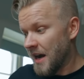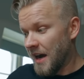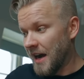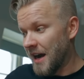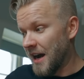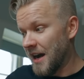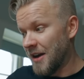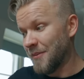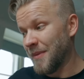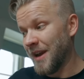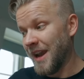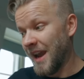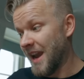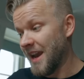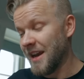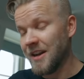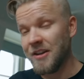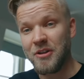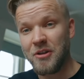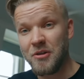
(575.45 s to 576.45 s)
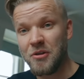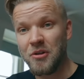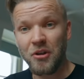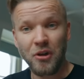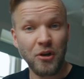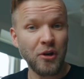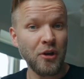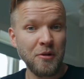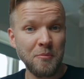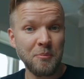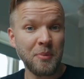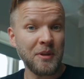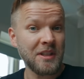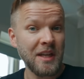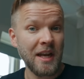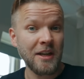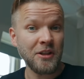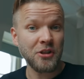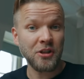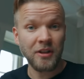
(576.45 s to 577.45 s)
And you could
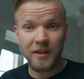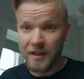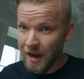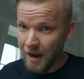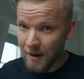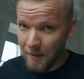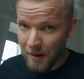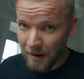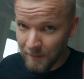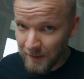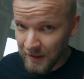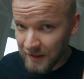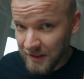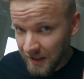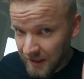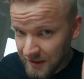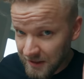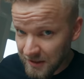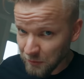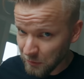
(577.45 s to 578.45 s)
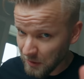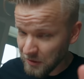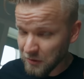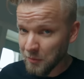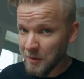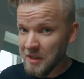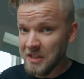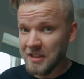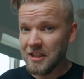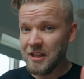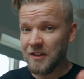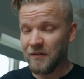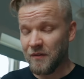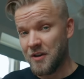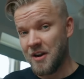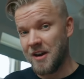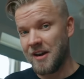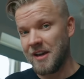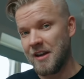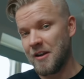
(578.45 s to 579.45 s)
potentially, it's risky if
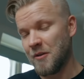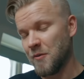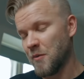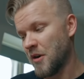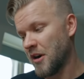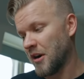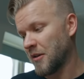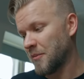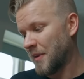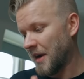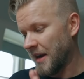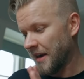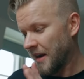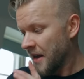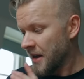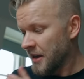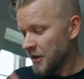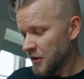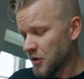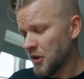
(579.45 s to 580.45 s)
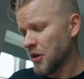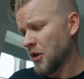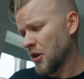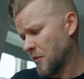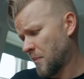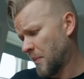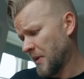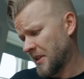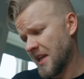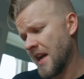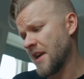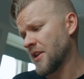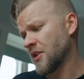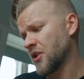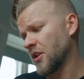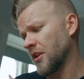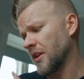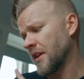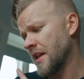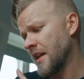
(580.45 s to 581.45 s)
you're not getting work, but you could
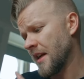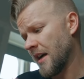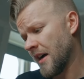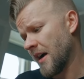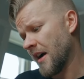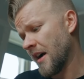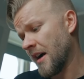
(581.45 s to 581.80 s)
potentially